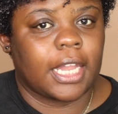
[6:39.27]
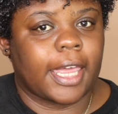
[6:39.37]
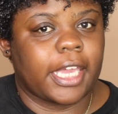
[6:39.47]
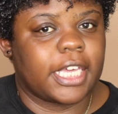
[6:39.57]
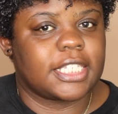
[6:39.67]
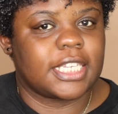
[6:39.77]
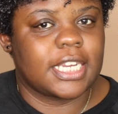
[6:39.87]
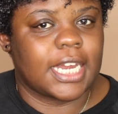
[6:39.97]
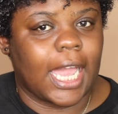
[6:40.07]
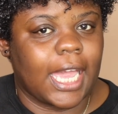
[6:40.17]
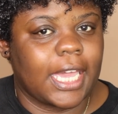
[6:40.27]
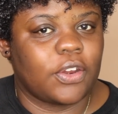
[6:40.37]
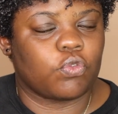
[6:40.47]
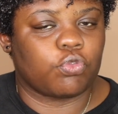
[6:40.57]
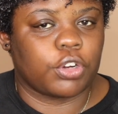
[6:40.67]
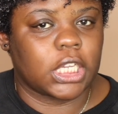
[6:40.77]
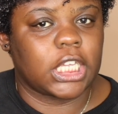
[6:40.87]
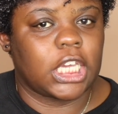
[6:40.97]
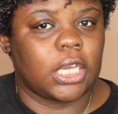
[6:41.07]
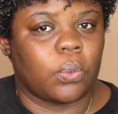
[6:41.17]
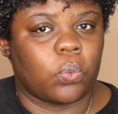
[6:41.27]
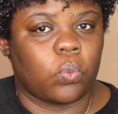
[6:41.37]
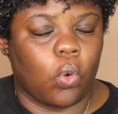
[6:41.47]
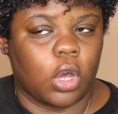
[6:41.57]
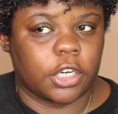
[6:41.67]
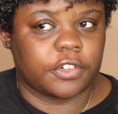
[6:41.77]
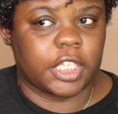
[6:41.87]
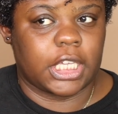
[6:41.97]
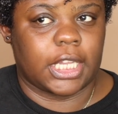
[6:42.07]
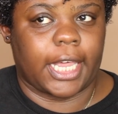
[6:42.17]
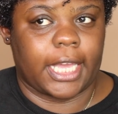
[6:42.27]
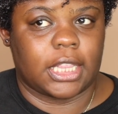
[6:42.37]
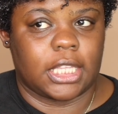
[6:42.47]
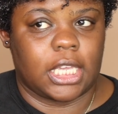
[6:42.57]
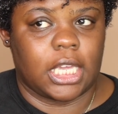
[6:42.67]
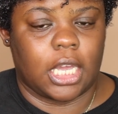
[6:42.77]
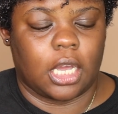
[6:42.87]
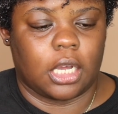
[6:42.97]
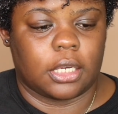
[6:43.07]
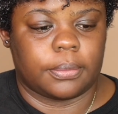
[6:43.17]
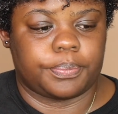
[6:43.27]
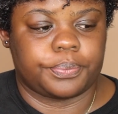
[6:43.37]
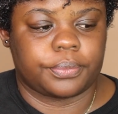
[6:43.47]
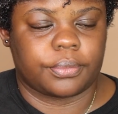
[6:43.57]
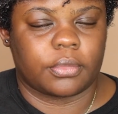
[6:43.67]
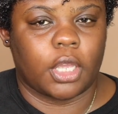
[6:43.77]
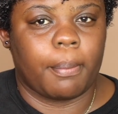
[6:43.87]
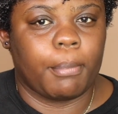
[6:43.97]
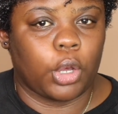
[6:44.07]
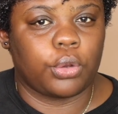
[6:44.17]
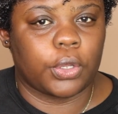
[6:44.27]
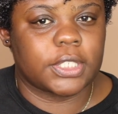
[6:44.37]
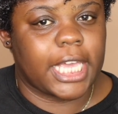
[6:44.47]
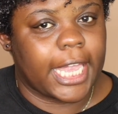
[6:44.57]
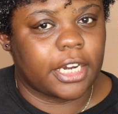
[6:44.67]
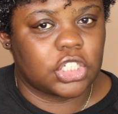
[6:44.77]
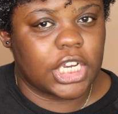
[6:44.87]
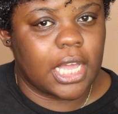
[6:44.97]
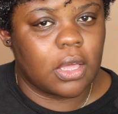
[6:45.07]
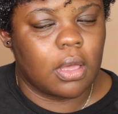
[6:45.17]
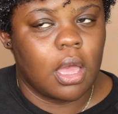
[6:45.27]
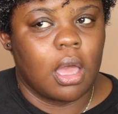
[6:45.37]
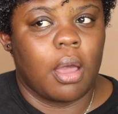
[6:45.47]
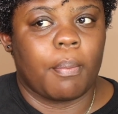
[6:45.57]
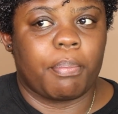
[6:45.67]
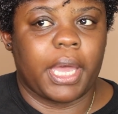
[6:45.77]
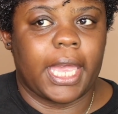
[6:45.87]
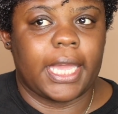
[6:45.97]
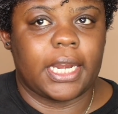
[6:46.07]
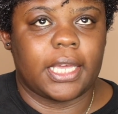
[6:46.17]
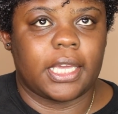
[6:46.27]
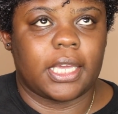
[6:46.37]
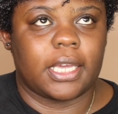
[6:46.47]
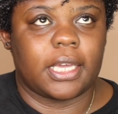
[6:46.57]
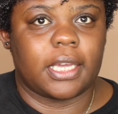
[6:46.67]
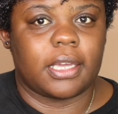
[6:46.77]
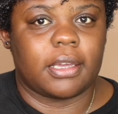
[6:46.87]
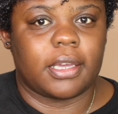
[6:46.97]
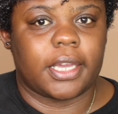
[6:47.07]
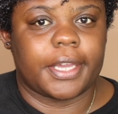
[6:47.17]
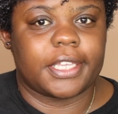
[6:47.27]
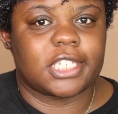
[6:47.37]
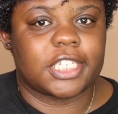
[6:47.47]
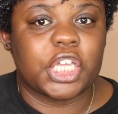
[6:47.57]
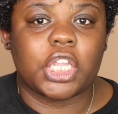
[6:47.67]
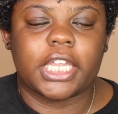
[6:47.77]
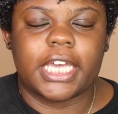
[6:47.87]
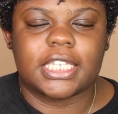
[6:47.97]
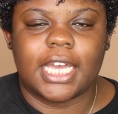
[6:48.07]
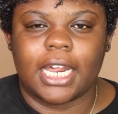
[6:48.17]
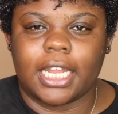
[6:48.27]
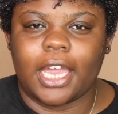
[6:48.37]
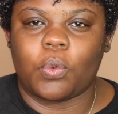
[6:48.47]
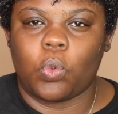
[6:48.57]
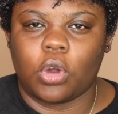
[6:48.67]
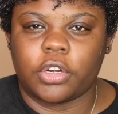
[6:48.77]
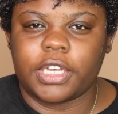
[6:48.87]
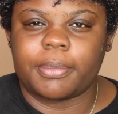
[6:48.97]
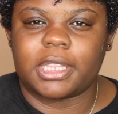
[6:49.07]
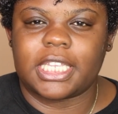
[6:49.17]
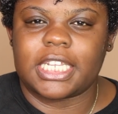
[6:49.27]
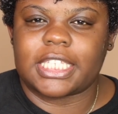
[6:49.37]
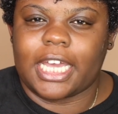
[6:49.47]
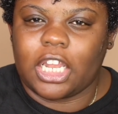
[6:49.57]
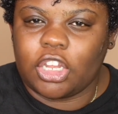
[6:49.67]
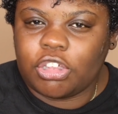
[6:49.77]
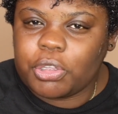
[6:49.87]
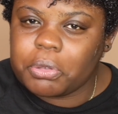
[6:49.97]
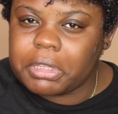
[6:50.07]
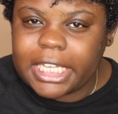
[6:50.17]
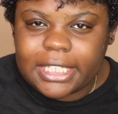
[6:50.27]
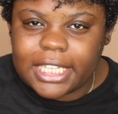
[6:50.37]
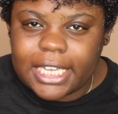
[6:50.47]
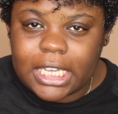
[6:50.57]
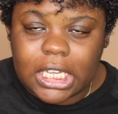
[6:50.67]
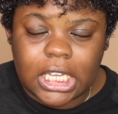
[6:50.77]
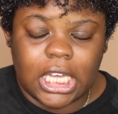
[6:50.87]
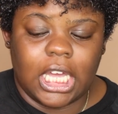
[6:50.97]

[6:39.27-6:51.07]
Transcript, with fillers: like it's not really watery like the um Mono's hair gel, but it still is kind of like watery, but then it's like a little thick thick.